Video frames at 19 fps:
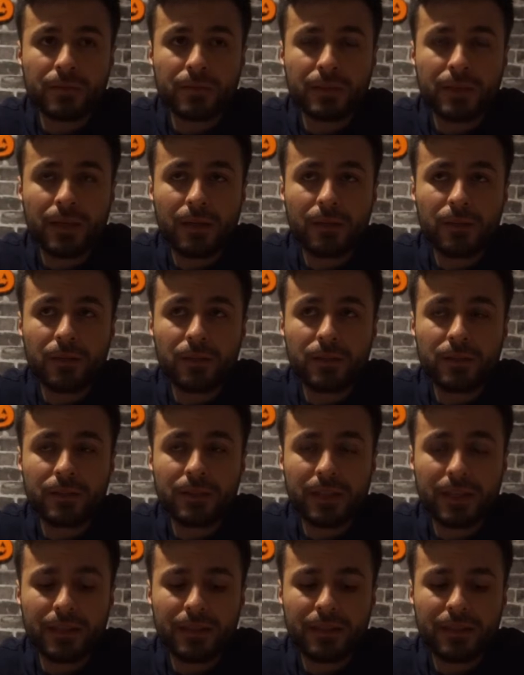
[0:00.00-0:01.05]
not
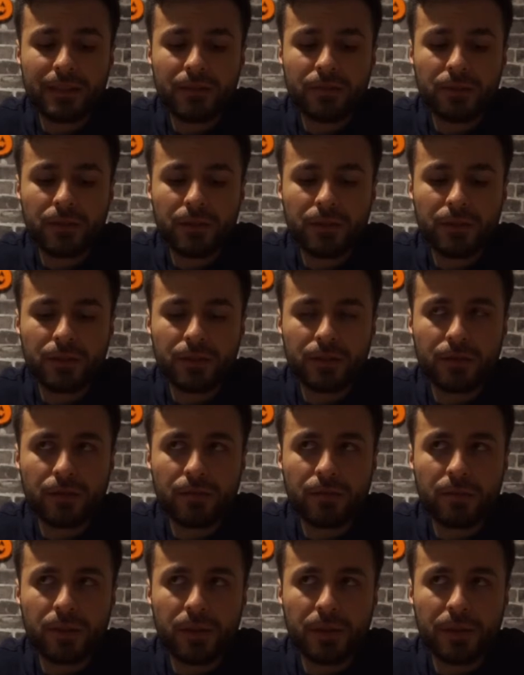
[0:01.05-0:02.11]
understanding with
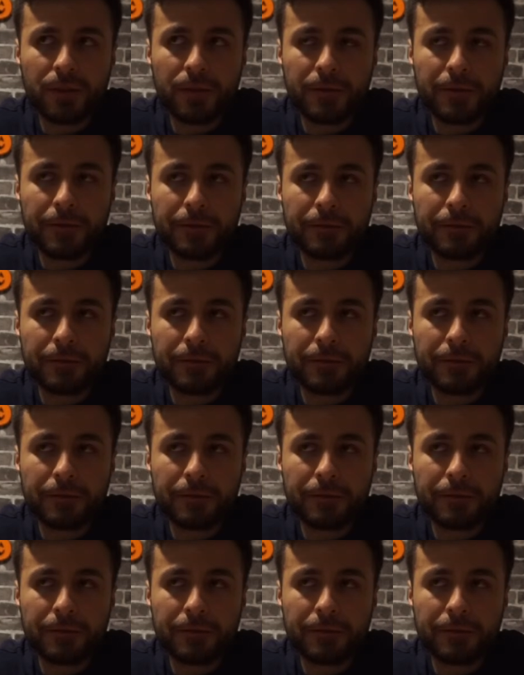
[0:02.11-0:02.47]
yourself, but